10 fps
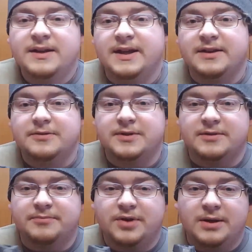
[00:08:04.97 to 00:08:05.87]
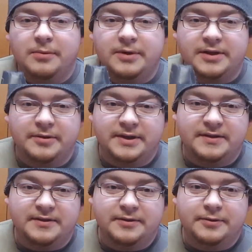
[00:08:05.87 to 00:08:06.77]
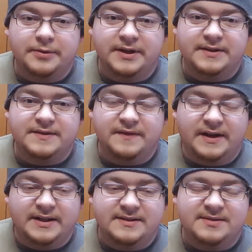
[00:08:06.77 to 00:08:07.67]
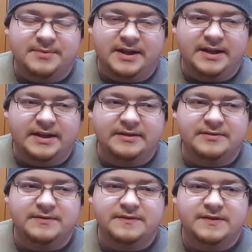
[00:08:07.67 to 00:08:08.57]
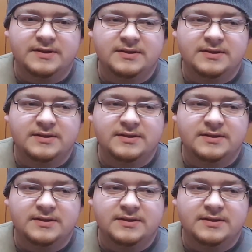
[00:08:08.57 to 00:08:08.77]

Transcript: Now what I'm probably going to do is find some kind of